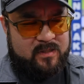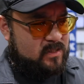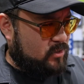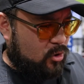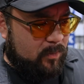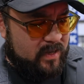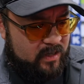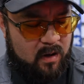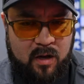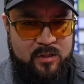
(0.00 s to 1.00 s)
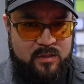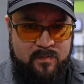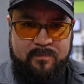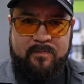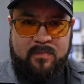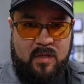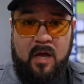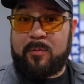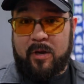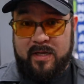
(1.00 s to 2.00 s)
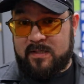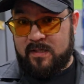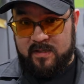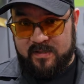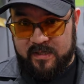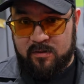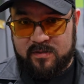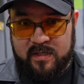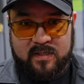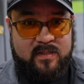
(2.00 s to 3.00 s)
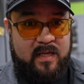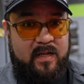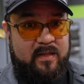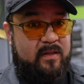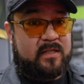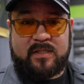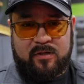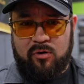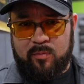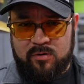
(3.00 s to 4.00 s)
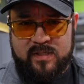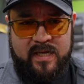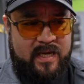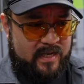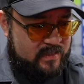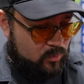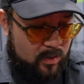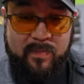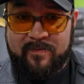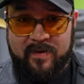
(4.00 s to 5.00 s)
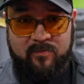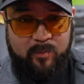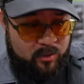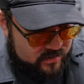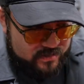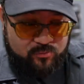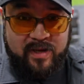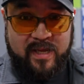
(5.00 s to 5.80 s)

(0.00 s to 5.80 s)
so many awesome upgrades to the Z06 than just a normal C8 is. One of my favorite parts is right